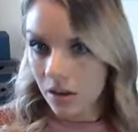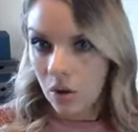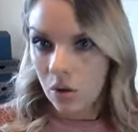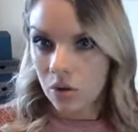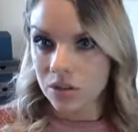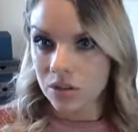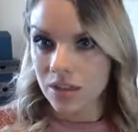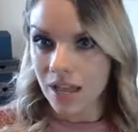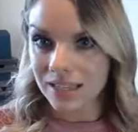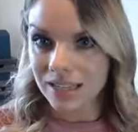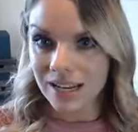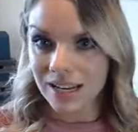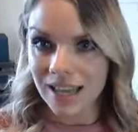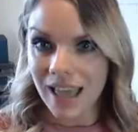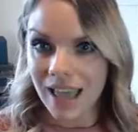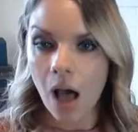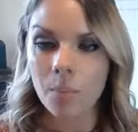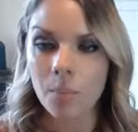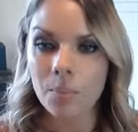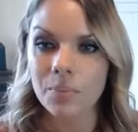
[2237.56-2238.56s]
So that's going to
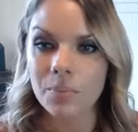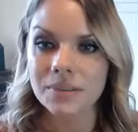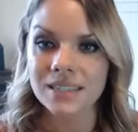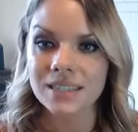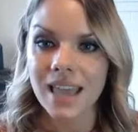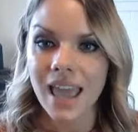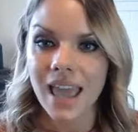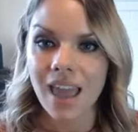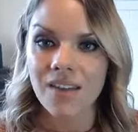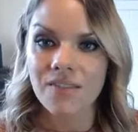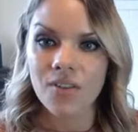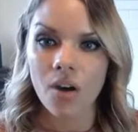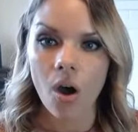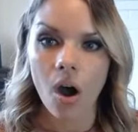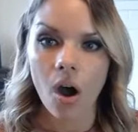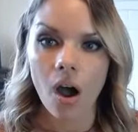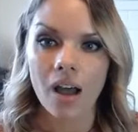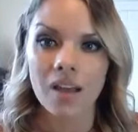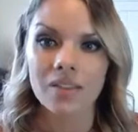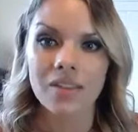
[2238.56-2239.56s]
help save
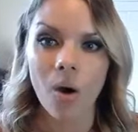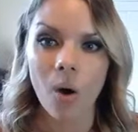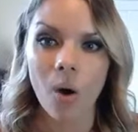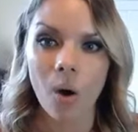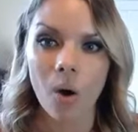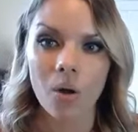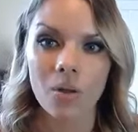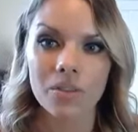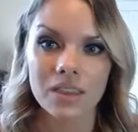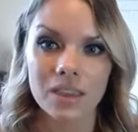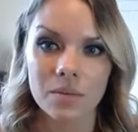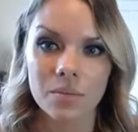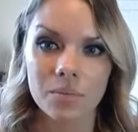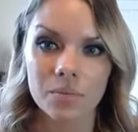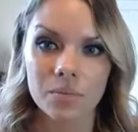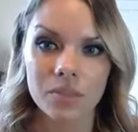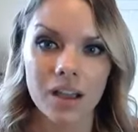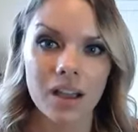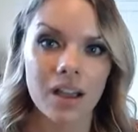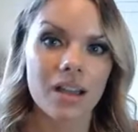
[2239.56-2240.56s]
on all the
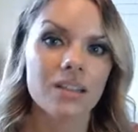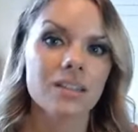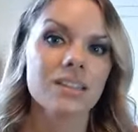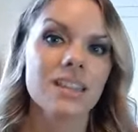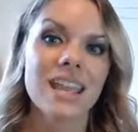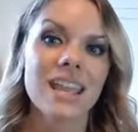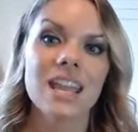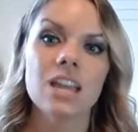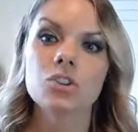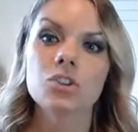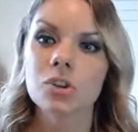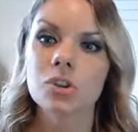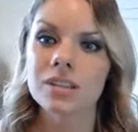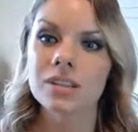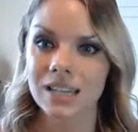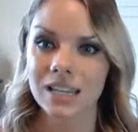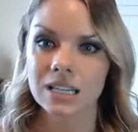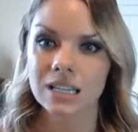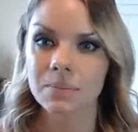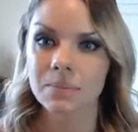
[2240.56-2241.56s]
interest
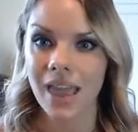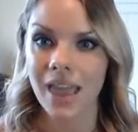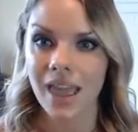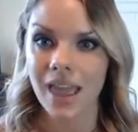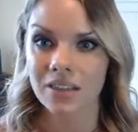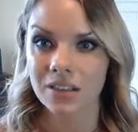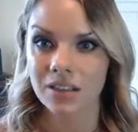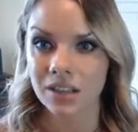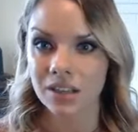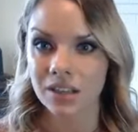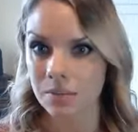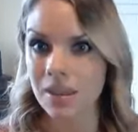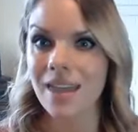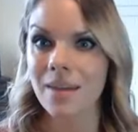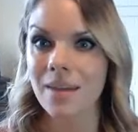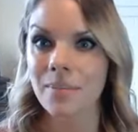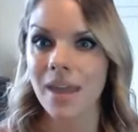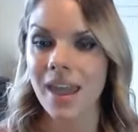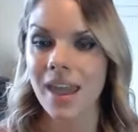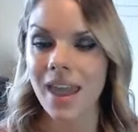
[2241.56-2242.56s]
that is going to
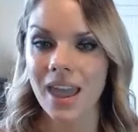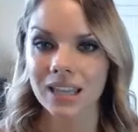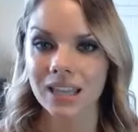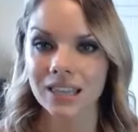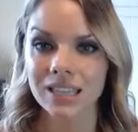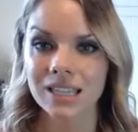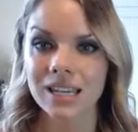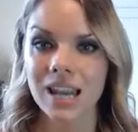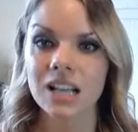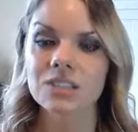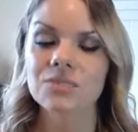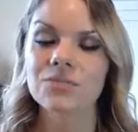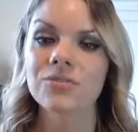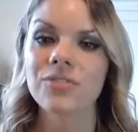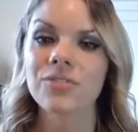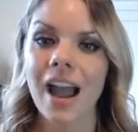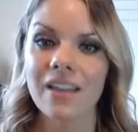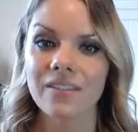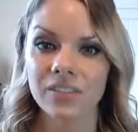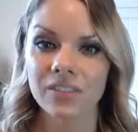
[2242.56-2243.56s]
be paying in the next
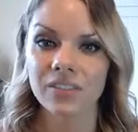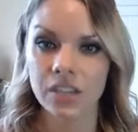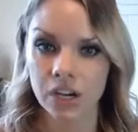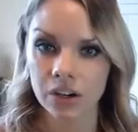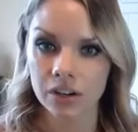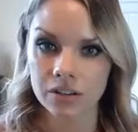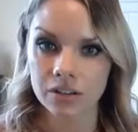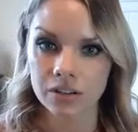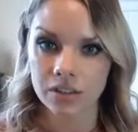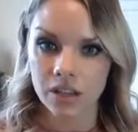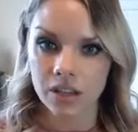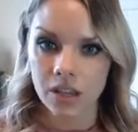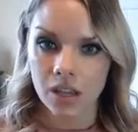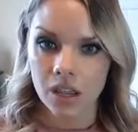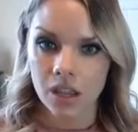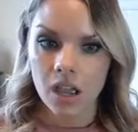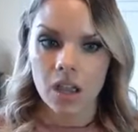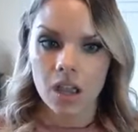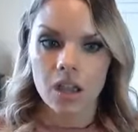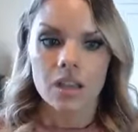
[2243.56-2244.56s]
5 years.
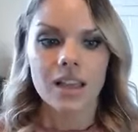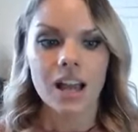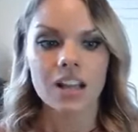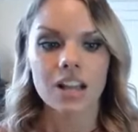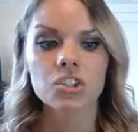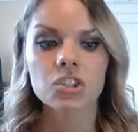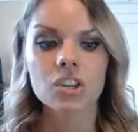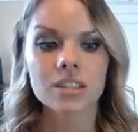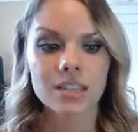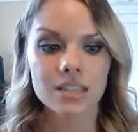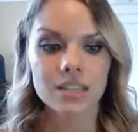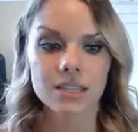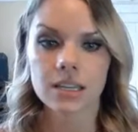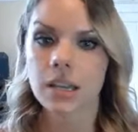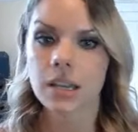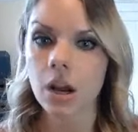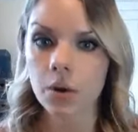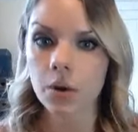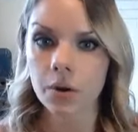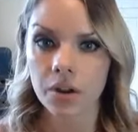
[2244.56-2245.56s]
That's just a
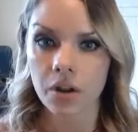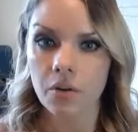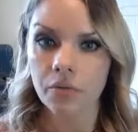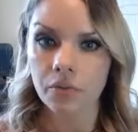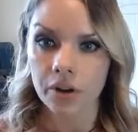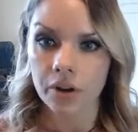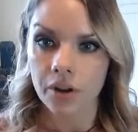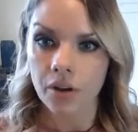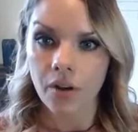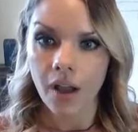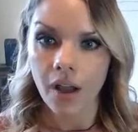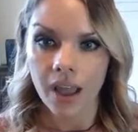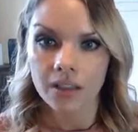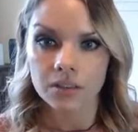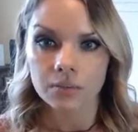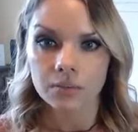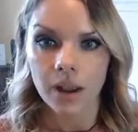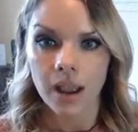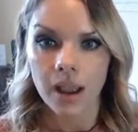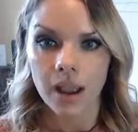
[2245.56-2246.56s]
scenario for you
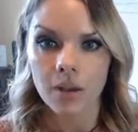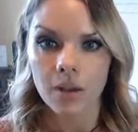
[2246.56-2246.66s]
guys, right?